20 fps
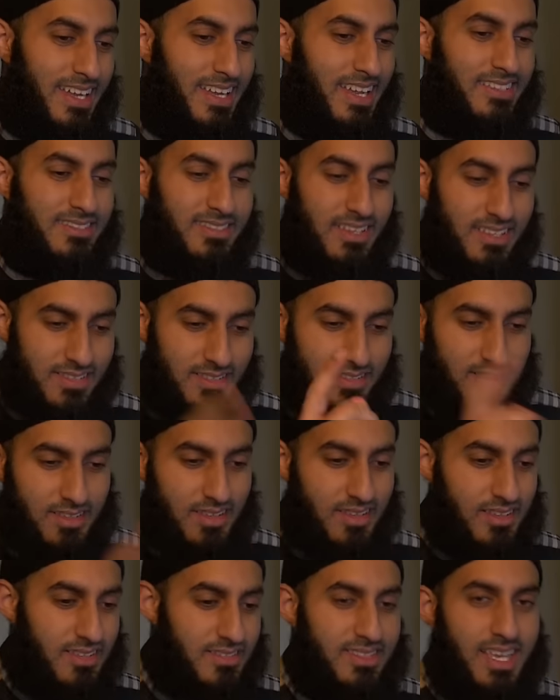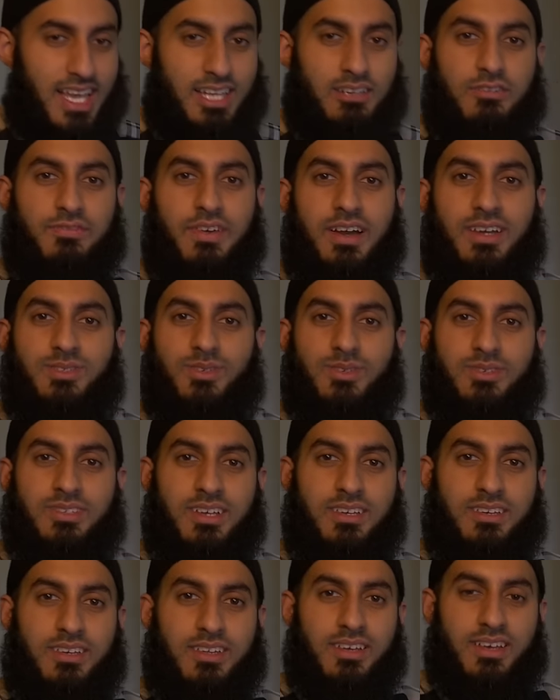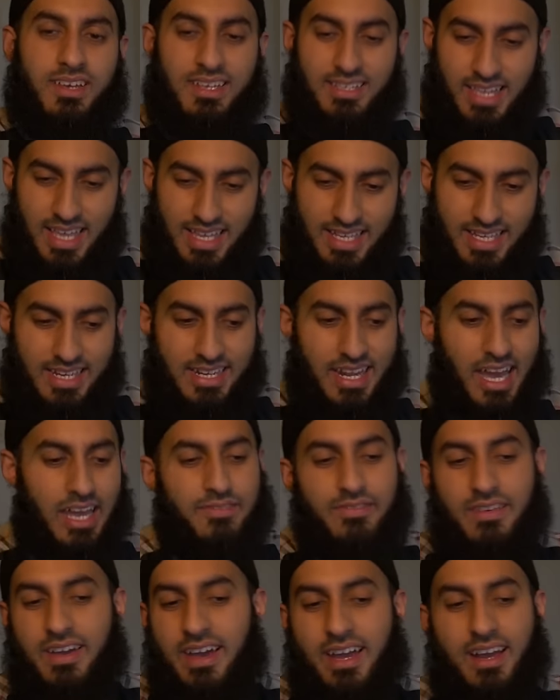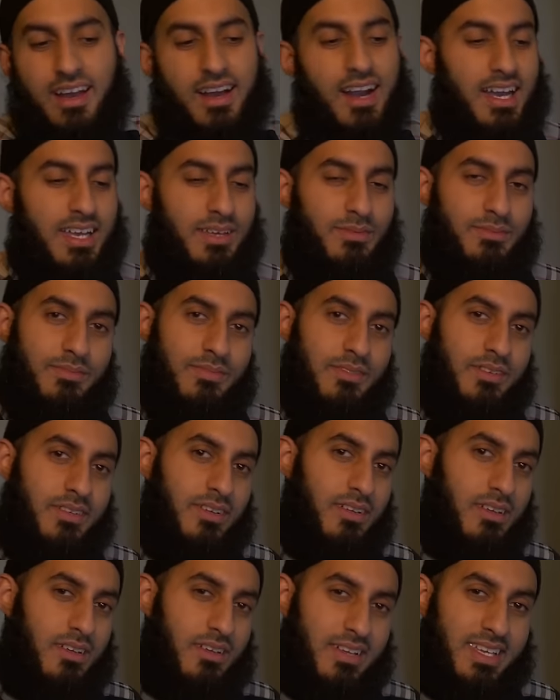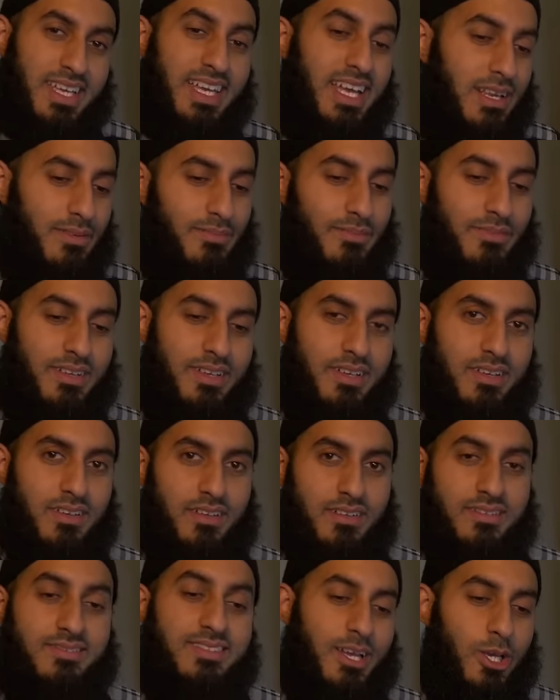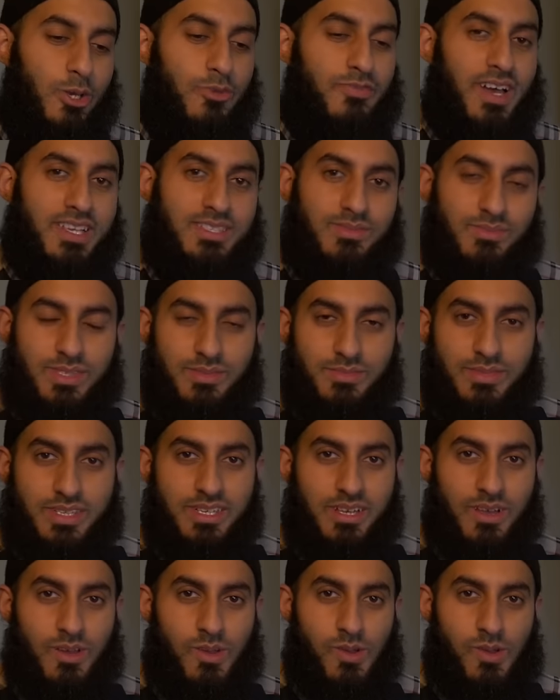Allah says, sacrifice your son. Take a knife and cut him. Kill him. Sacrifice him to me.